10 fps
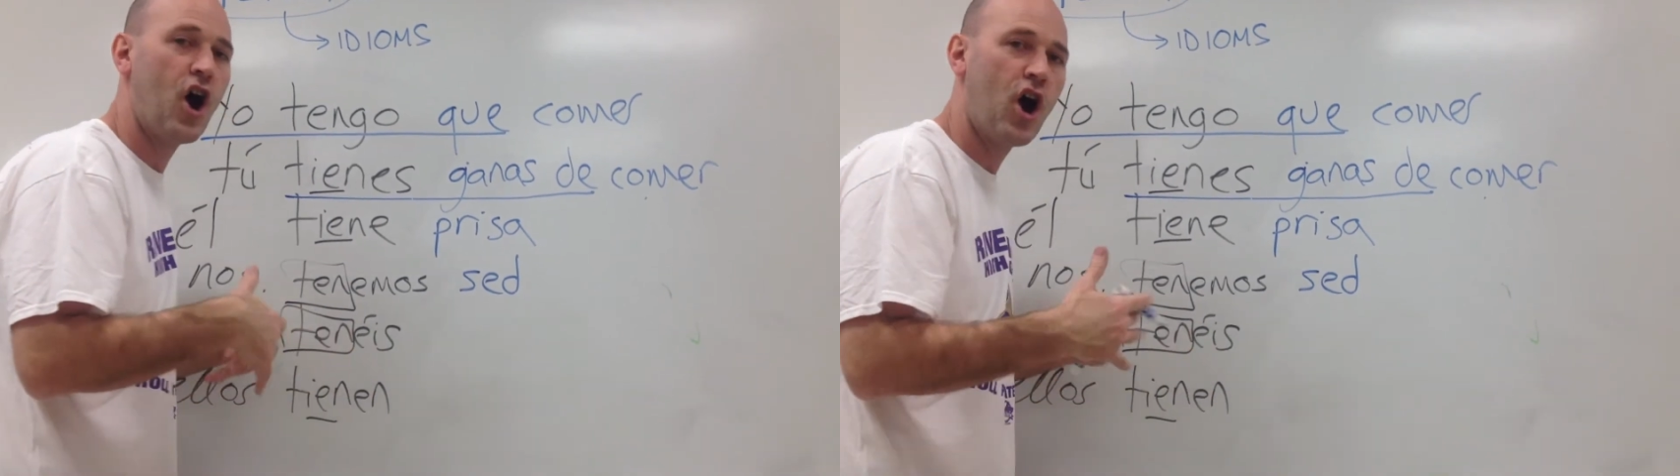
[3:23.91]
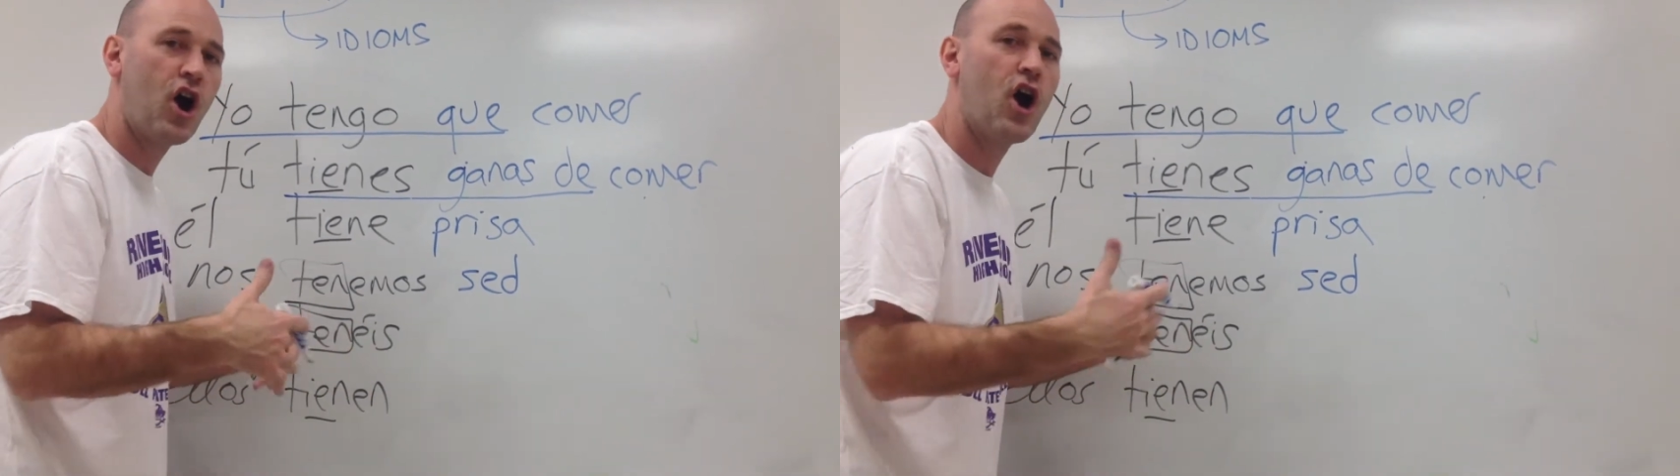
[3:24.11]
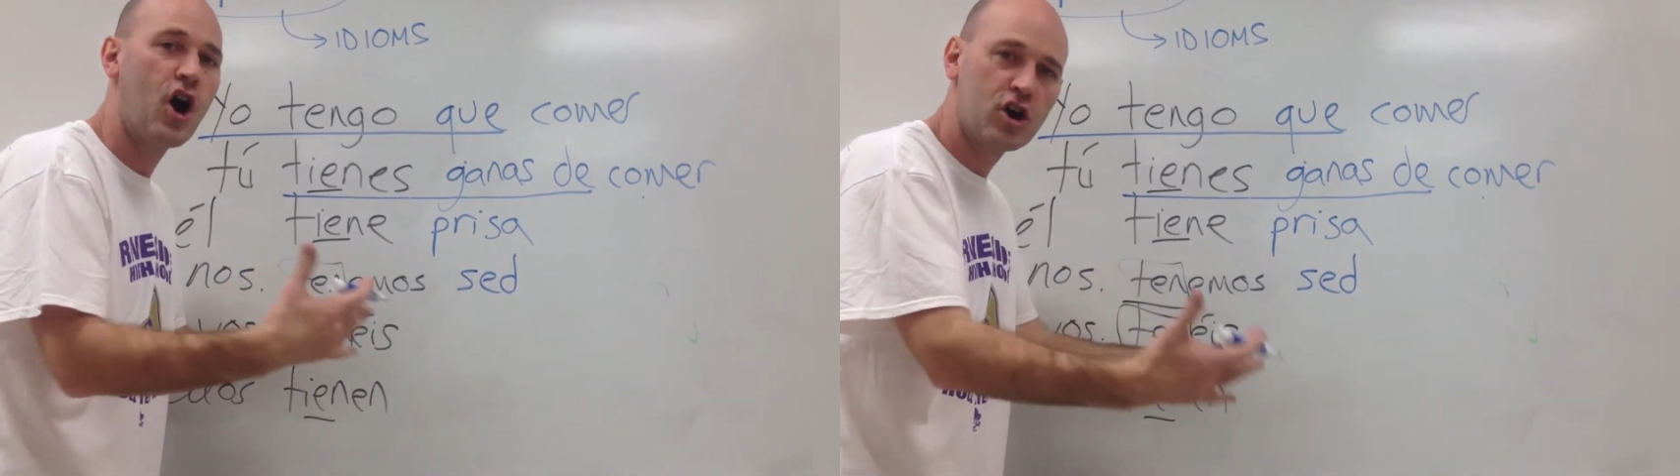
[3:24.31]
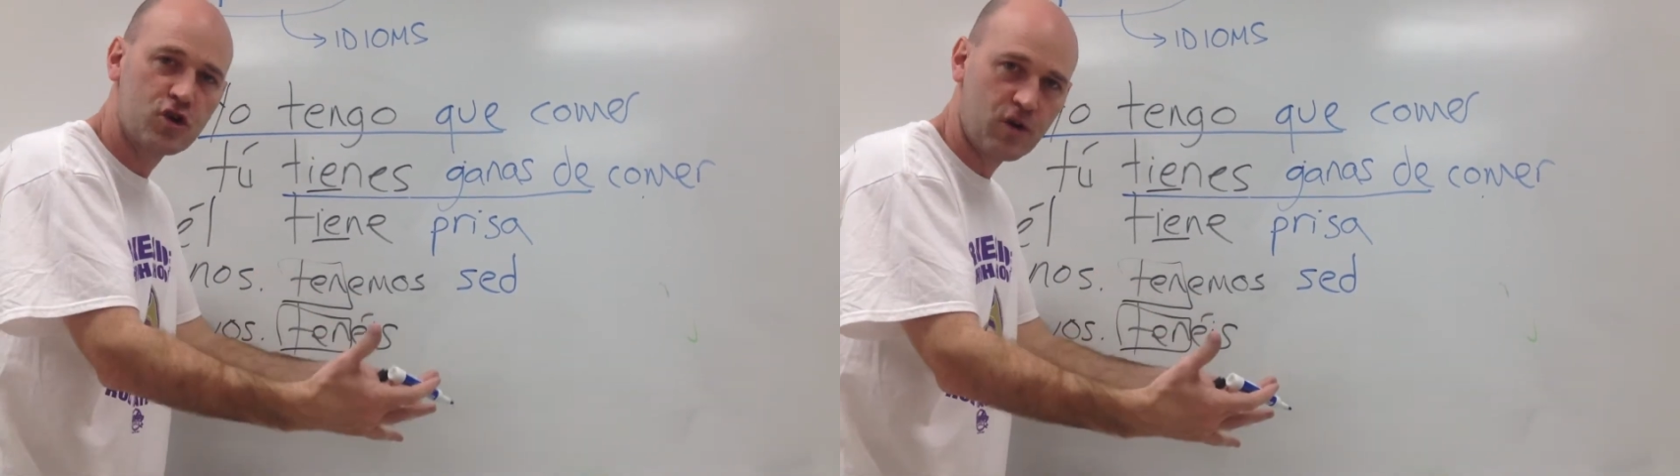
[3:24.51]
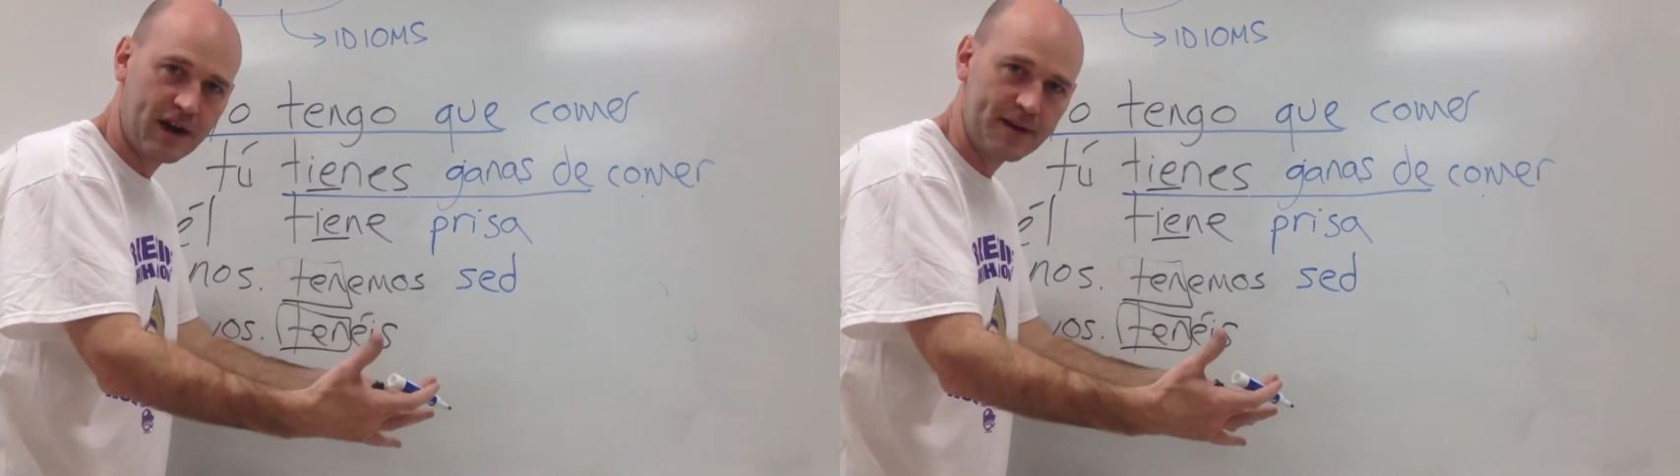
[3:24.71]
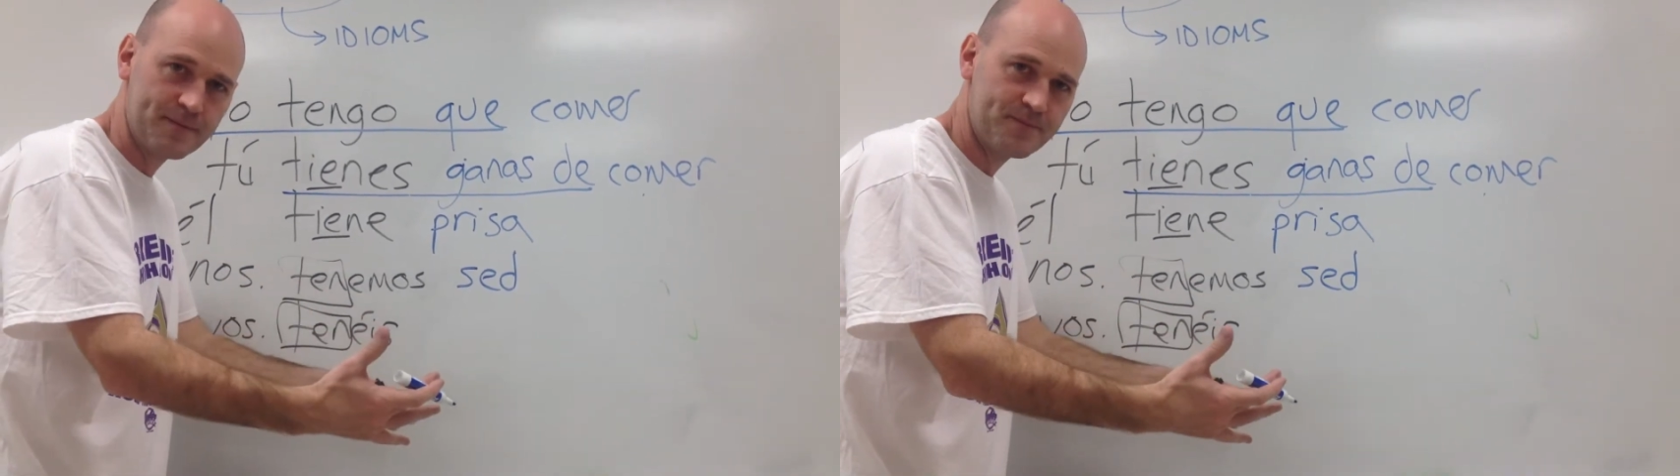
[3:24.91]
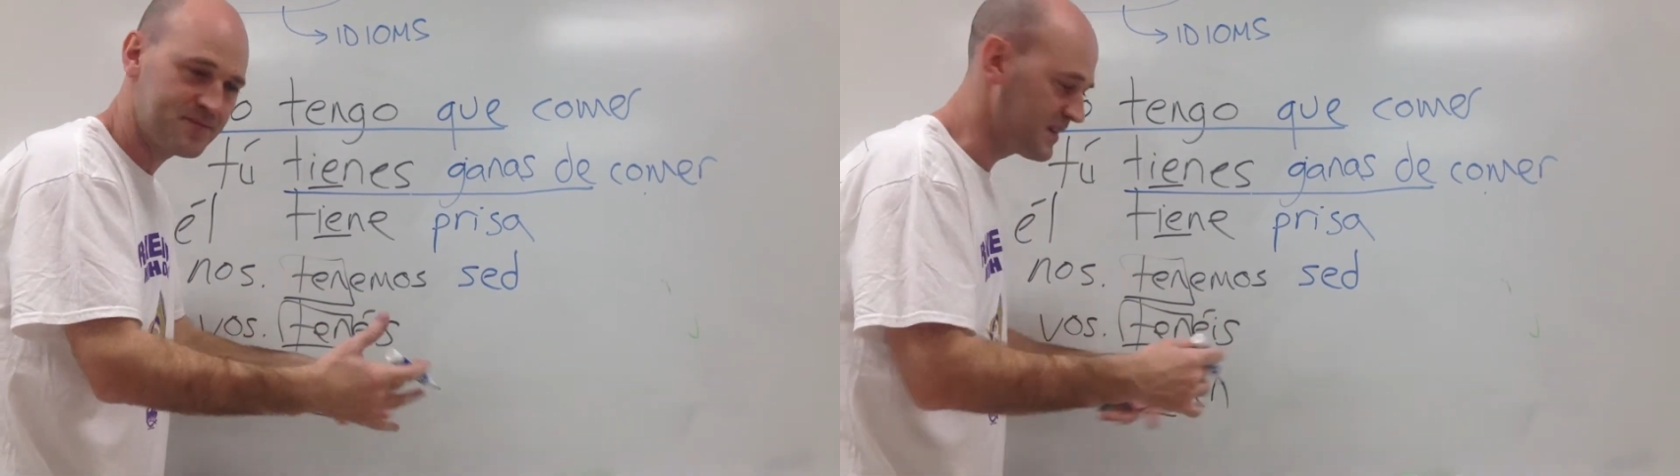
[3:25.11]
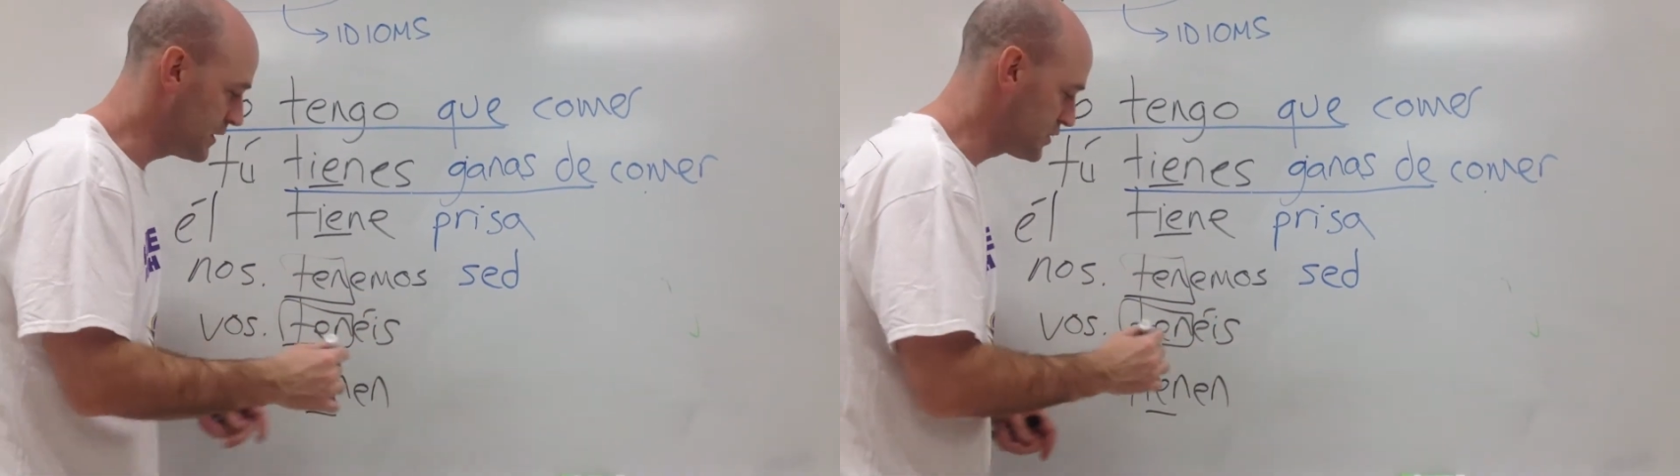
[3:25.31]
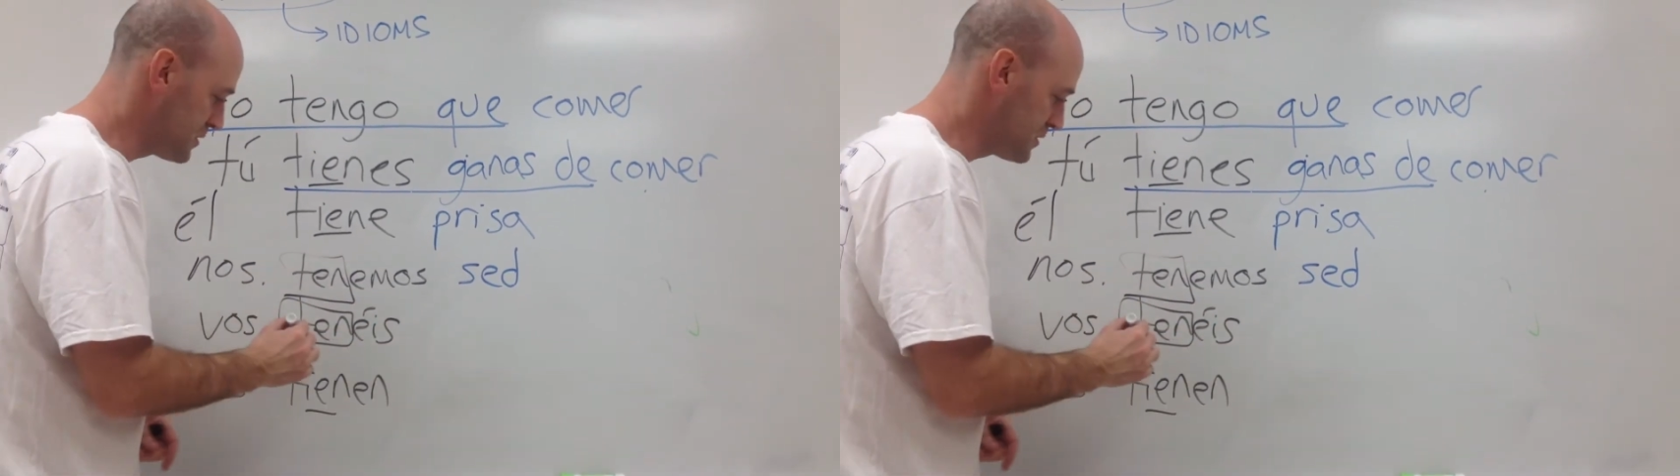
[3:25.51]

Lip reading: are hungry. In